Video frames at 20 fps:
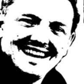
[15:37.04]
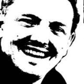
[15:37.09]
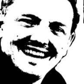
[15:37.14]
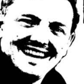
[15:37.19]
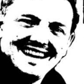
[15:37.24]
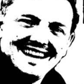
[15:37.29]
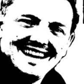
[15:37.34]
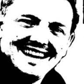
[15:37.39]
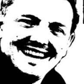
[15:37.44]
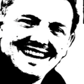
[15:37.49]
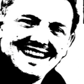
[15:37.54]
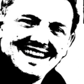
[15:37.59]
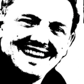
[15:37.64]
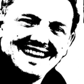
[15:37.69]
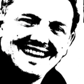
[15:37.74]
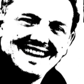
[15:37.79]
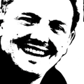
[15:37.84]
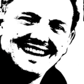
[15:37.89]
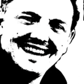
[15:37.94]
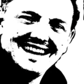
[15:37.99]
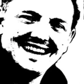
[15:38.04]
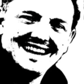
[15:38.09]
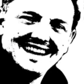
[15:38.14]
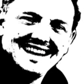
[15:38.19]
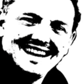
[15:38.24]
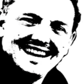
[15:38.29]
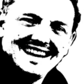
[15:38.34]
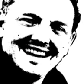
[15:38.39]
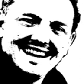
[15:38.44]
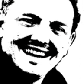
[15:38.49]
starter box, but
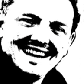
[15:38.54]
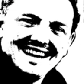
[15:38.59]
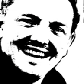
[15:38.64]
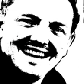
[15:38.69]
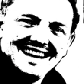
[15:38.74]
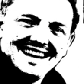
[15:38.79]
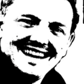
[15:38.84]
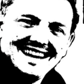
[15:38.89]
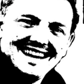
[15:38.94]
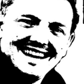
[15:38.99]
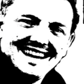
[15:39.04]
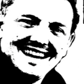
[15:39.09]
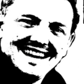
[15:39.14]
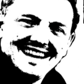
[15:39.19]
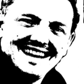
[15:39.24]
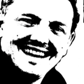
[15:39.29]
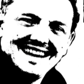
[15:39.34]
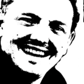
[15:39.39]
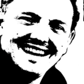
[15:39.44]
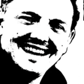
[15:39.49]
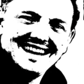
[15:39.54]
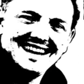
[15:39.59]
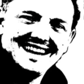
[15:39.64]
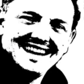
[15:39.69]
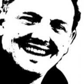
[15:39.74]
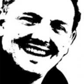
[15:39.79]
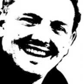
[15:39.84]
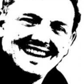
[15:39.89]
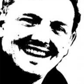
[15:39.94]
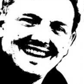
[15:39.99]
maybe they didn't realize it had
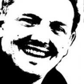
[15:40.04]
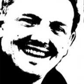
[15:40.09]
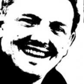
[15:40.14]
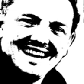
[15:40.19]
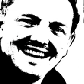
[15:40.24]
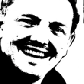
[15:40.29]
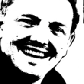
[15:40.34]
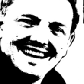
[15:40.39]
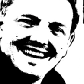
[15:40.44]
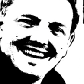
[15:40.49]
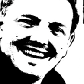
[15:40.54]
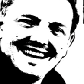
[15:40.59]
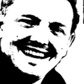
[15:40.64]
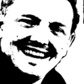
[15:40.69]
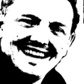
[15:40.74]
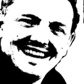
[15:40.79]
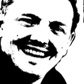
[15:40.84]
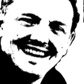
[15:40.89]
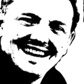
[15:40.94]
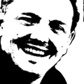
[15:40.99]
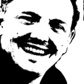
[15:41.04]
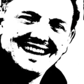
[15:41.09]
flashed or whatnot.